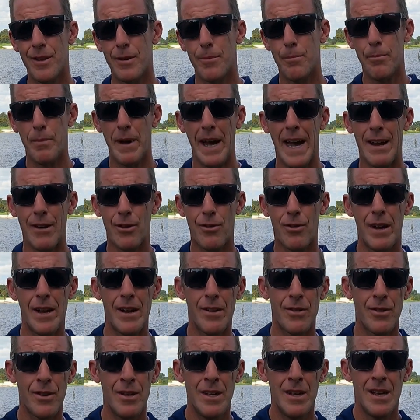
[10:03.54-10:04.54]
the
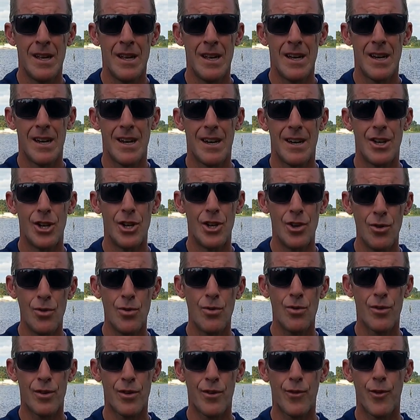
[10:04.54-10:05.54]
background
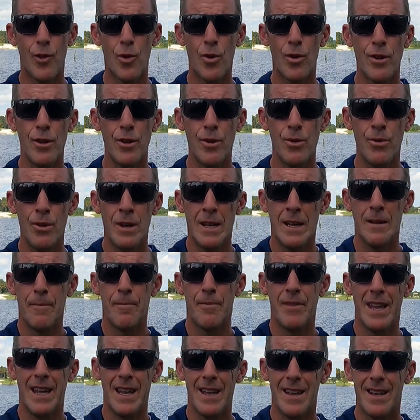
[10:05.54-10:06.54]
news for you,
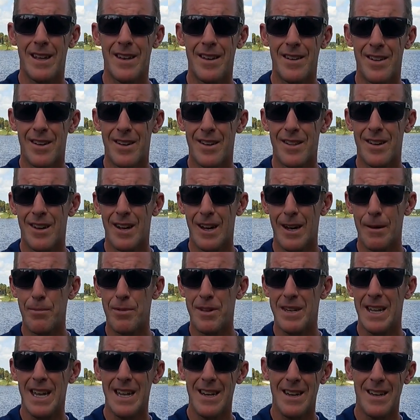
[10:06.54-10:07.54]
and the
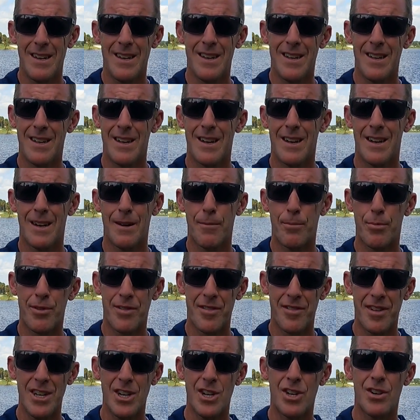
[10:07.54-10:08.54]
updated
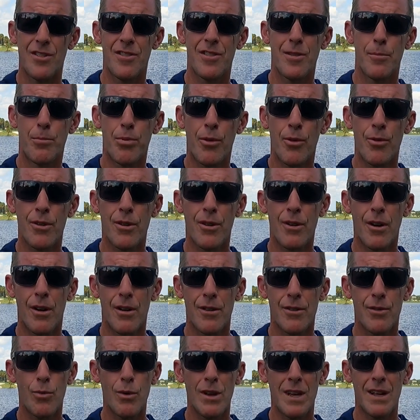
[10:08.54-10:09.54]
procedures and
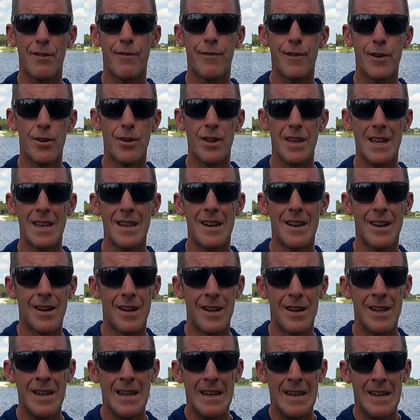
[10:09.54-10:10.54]
protocols we can fill you in
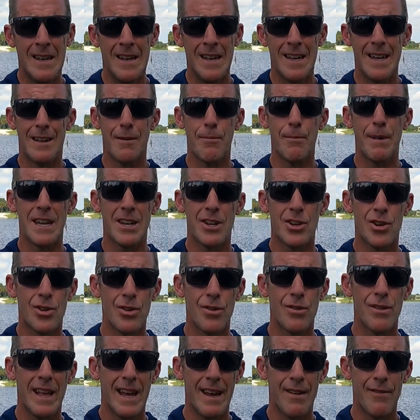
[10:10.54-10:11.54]
on and make
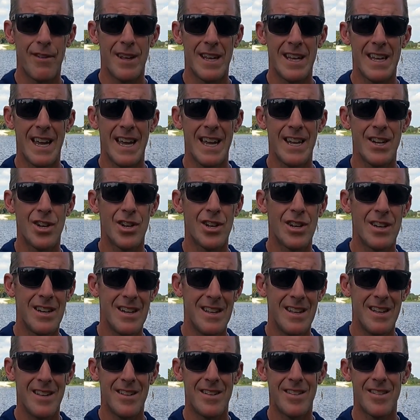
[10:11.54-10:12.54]
sure that
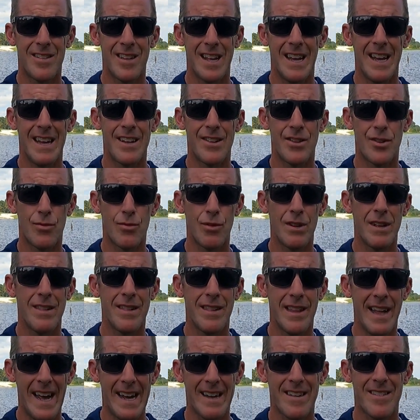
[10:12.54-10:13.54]
vacation is as
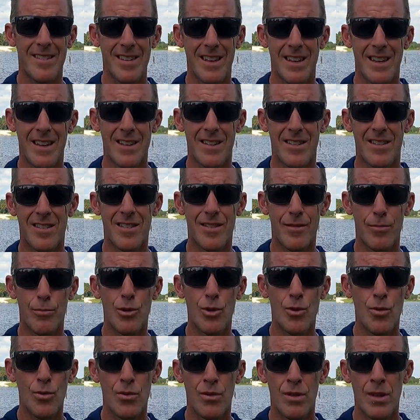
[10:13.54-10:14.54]
relaxing and
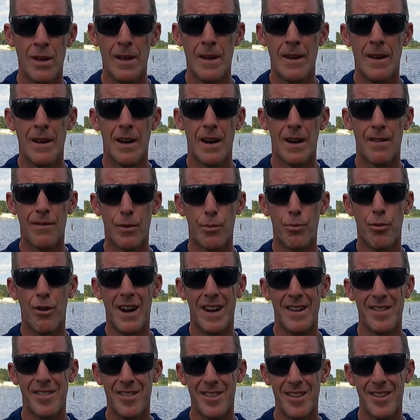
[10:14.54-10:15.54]
smooth of a
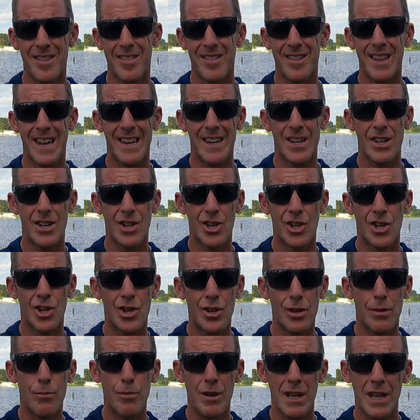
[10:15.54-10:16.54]
process that it
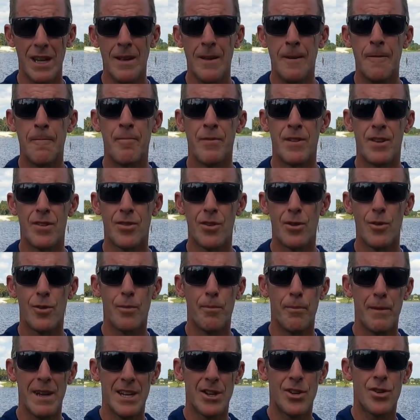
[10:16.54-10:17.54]
should be.
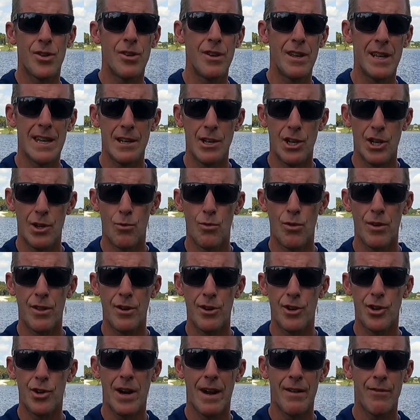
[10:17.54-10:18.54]
So make sure you get
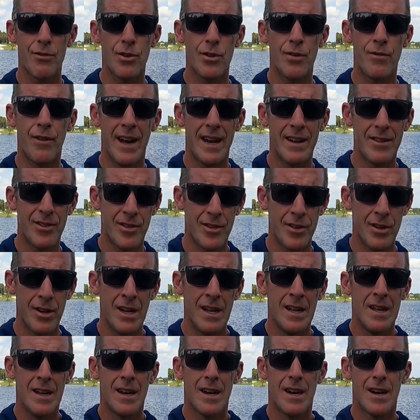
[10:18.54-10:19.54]
with your travel advisor.
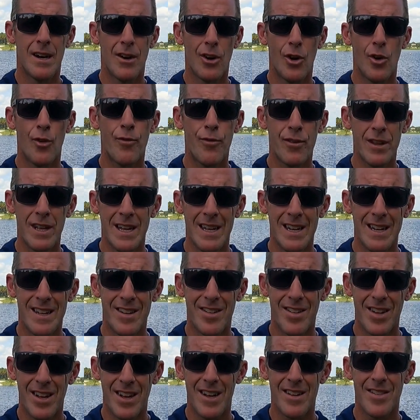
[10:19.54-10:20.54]
Hopefully it
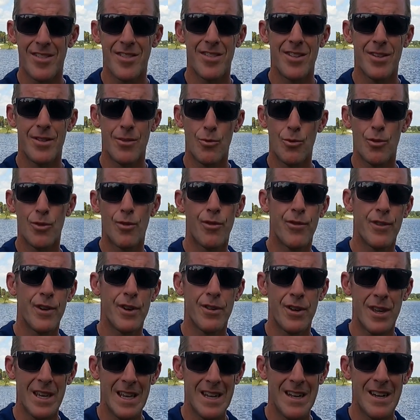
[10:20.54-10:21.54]
is us. We'll
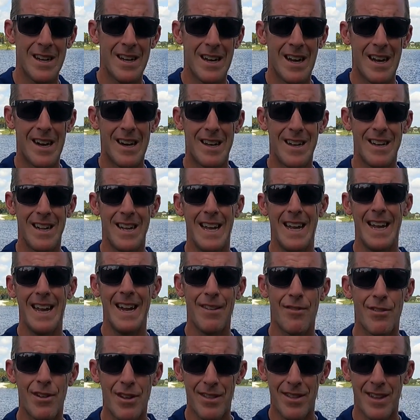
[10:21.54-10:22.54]
fill you in on
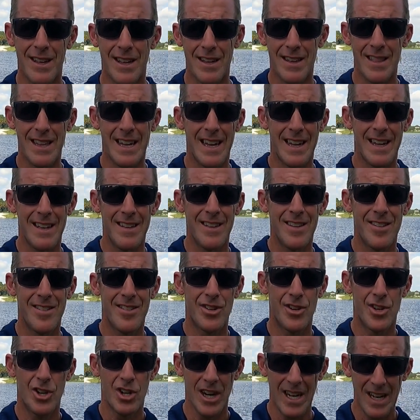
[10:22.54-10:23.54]
everything that
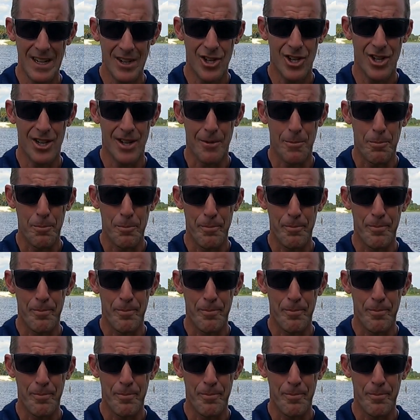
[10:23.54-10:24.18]
is changing.